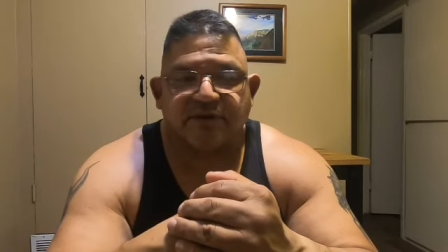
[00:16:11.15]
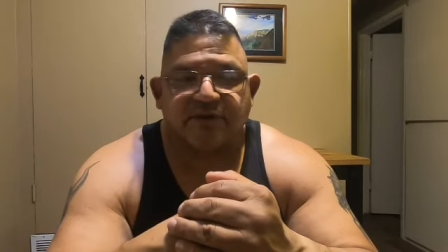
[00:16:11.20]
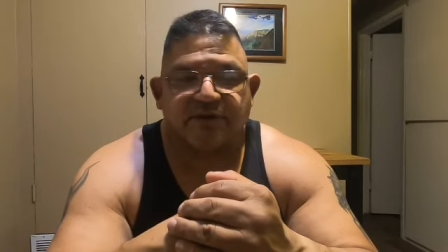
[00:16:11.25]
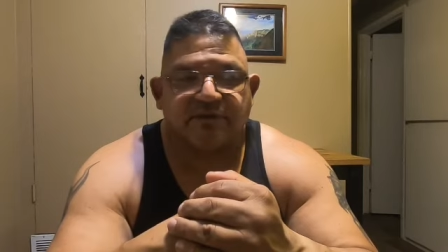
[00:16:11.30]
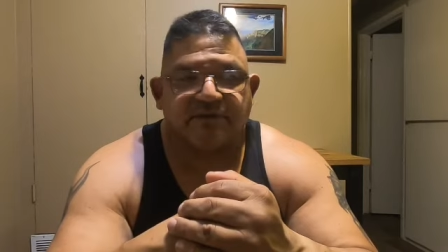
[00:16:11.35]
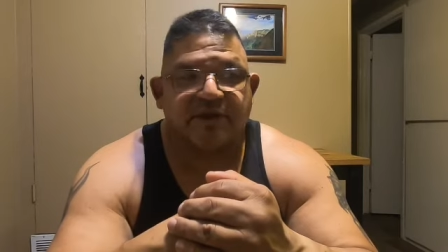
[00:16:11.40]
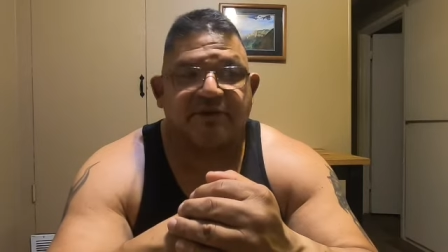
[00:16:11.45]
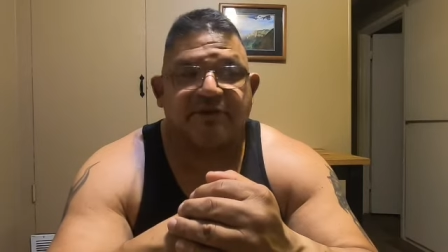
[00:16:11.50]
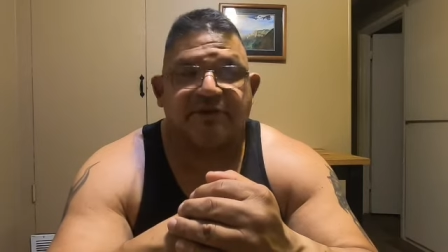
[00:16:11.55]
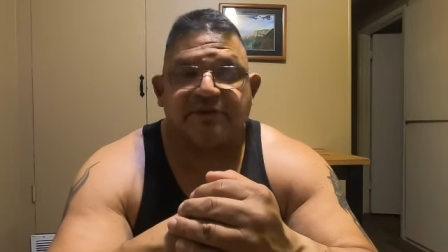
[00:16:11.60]

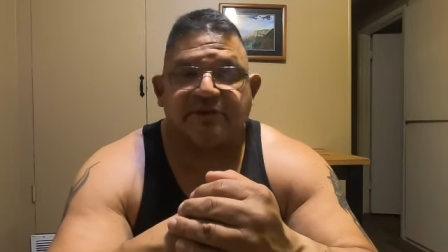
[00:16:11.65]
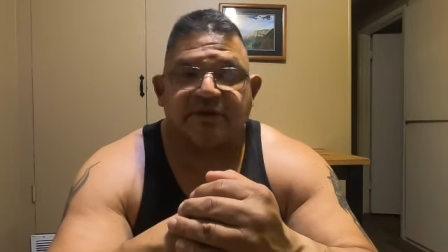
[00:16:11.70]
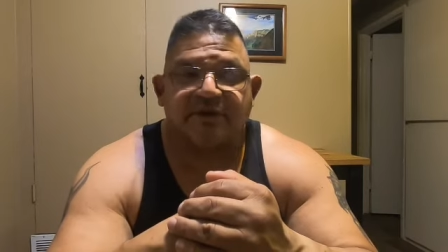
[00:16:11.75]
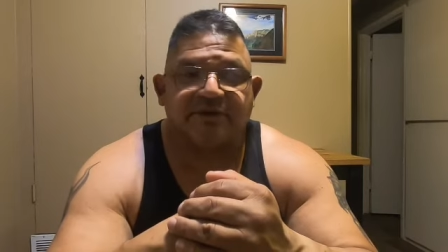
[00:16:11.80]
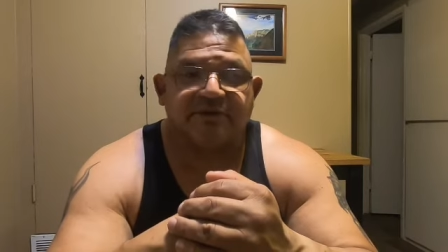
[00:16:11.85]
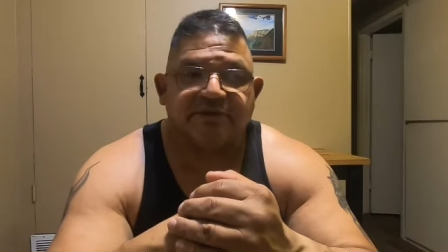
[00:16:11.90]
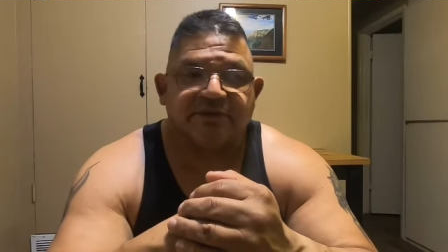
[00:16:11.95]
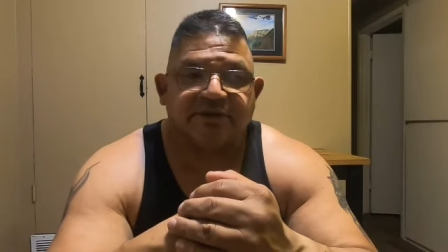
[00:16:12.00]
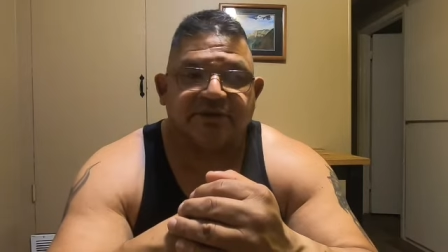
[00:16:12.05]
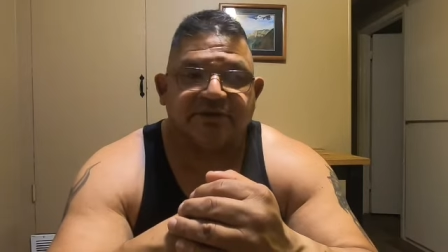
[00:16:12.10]
rather than
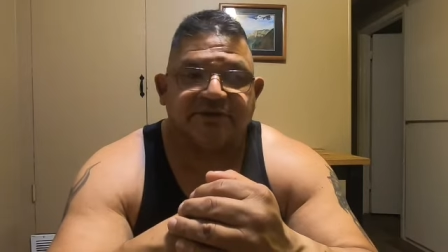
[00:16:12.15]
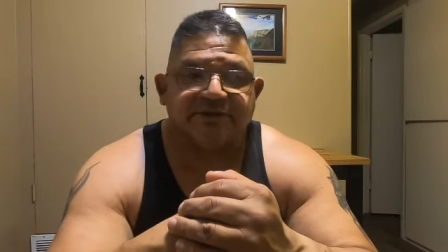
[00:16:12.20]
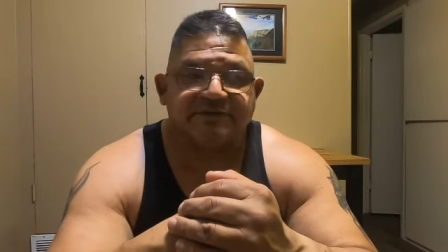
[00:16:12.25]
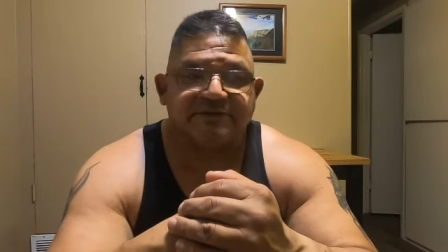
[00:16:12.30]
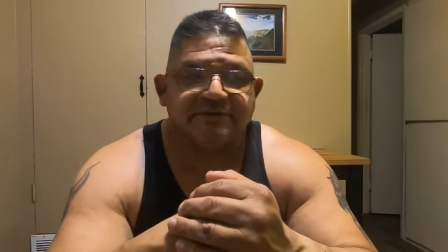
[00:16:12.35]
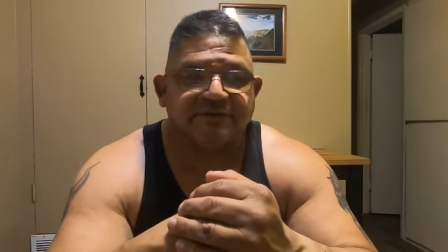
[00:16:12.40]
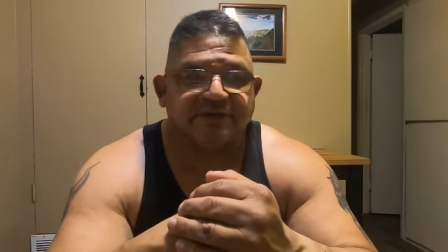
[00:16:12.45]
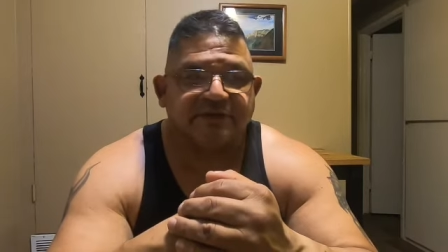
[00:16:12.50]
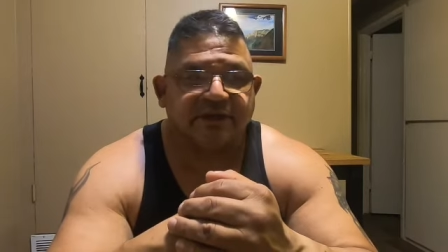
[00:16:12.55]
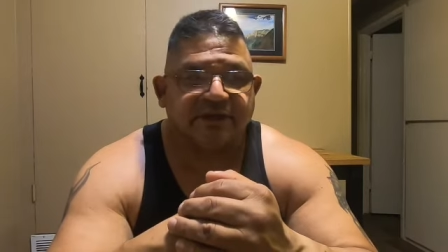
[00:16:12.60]
other
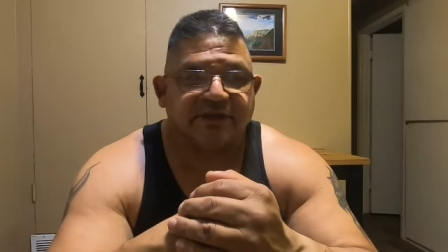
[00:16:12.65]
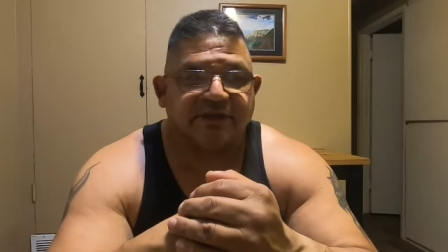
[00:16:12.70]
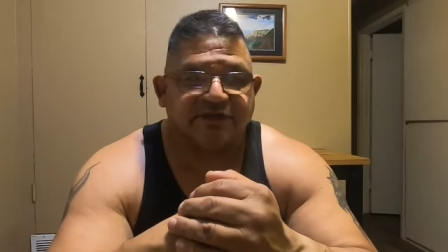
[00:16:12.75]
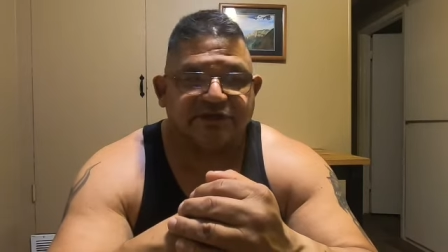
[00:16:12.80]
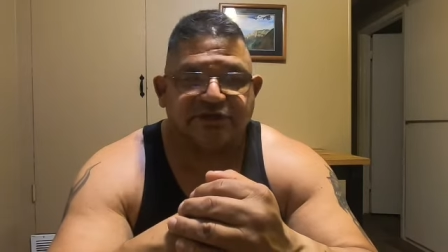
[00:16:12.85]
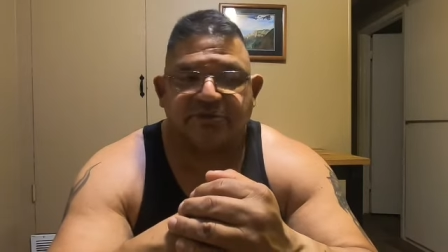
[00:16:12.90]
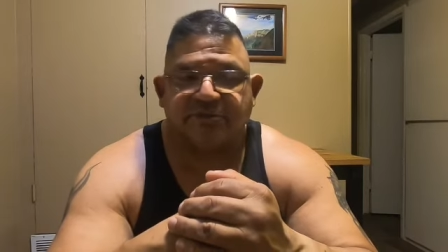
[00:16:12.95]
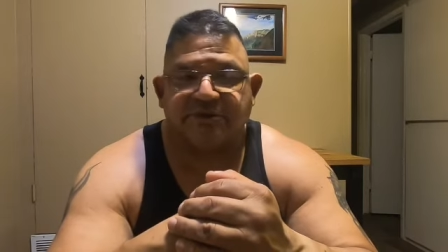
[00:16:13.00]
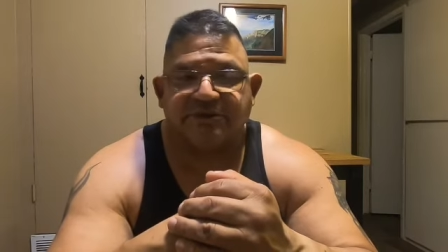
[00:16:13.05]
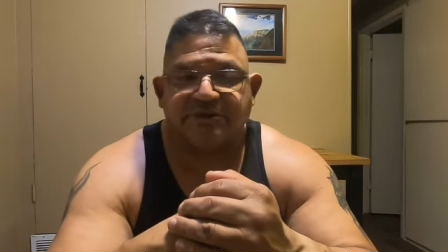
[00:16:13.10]
things that they
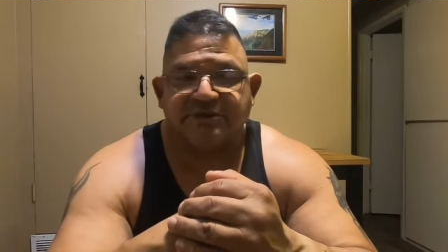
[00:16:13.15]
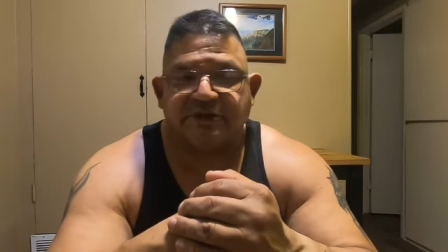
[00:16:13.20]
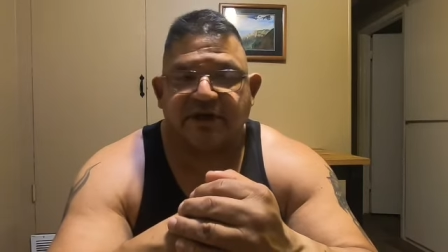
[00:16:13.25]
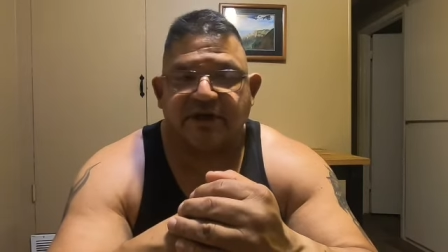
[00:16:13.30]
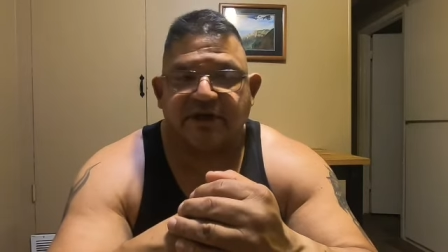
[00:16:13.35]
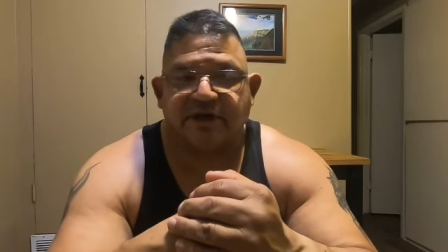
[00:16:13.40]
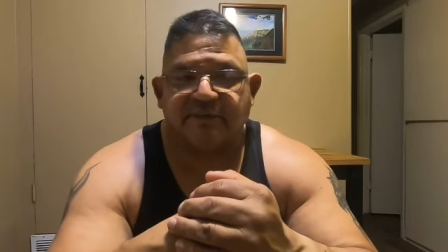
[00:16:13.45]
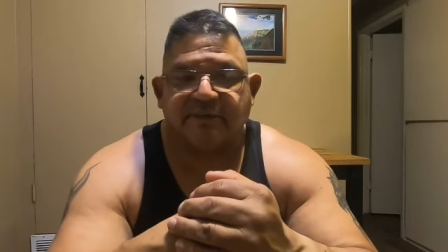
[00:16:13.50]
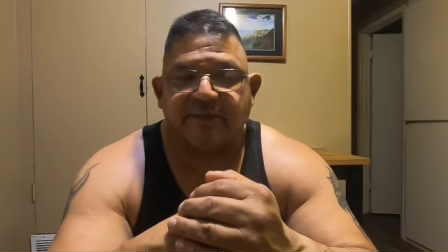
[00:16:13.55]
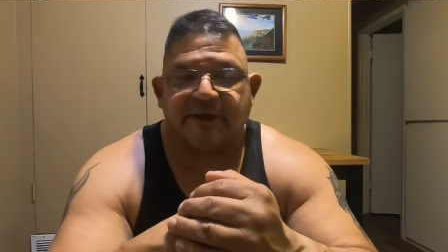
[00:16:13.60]
should be
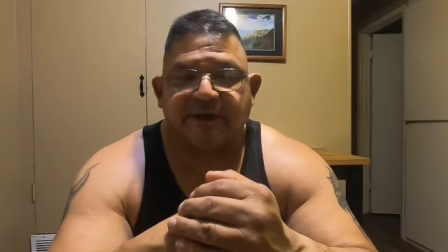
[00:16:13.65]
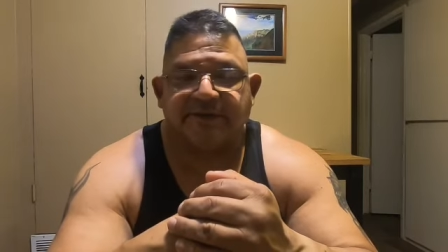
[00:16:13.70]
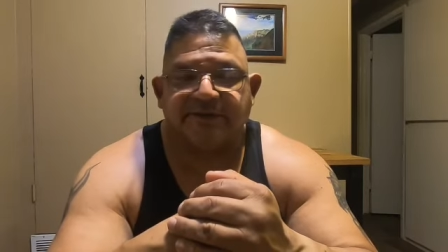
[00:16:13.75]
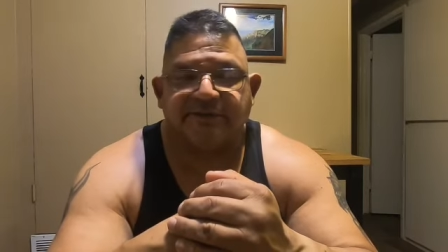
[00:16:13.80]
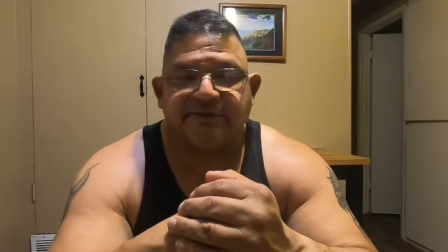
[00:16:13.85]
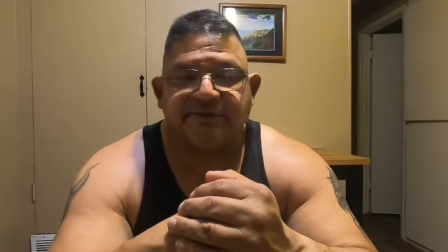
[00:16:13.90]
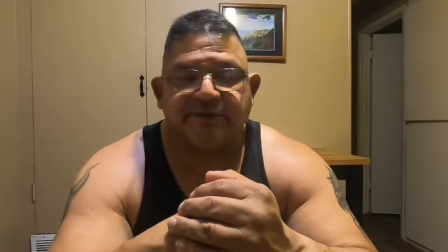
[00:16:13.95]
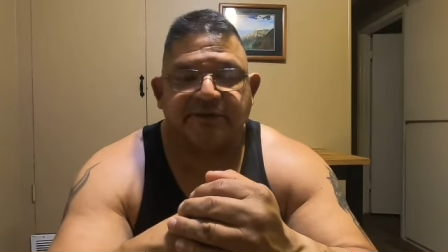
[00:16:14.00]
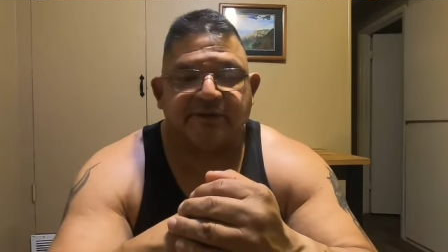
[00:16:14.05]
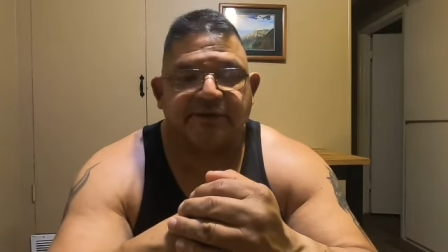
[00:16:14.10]
talking about.
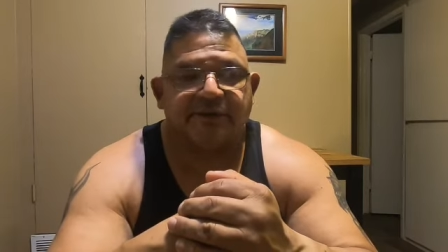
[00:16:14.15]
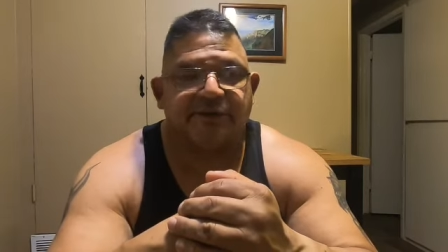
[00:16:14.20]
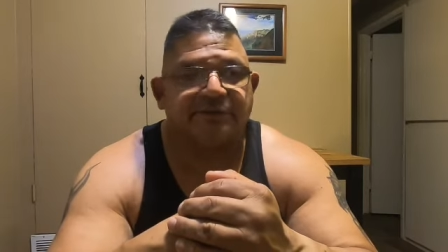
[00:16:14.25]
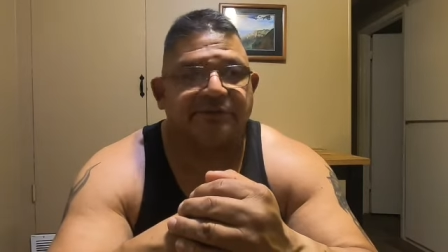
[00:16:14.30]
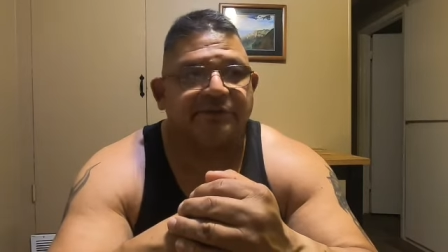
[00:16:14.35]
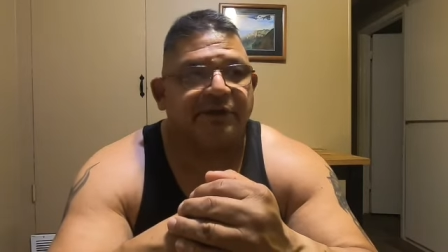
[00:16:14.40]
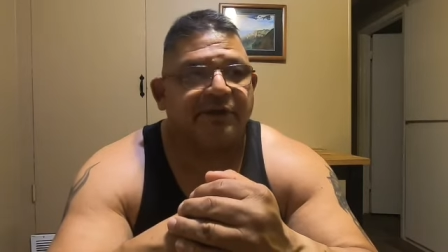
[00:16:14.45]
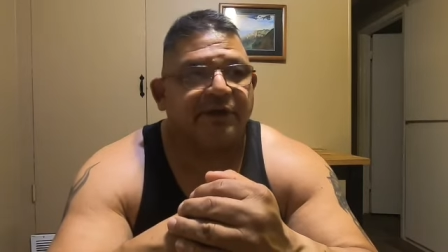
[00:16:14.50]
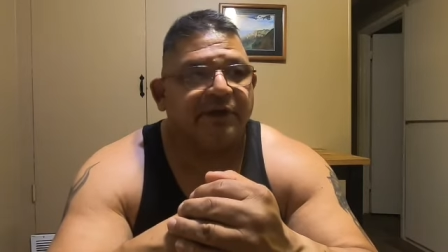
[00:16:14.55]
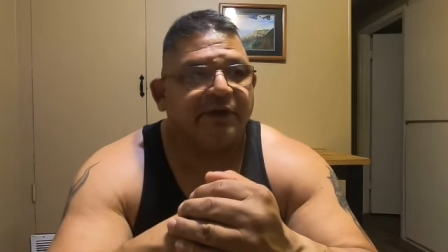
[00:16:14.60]
You know.